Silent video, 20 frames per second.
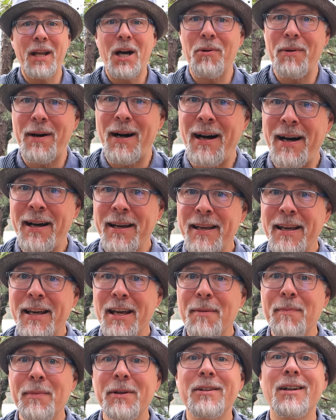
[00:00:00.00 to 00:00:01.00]
Now I
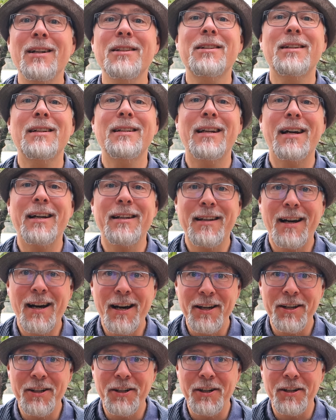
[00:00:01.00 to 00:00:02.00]
am an ultralight
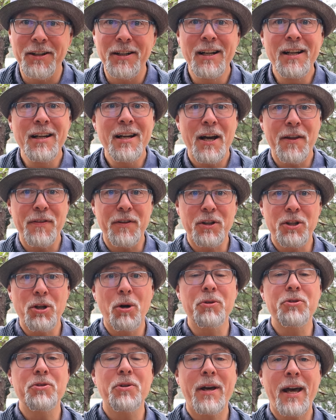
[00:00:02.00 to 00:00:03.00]
hiker and the
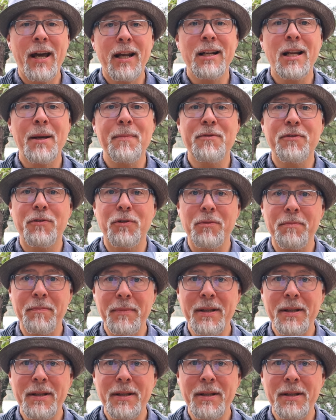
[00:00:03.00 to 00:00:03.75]
go-to headlamps for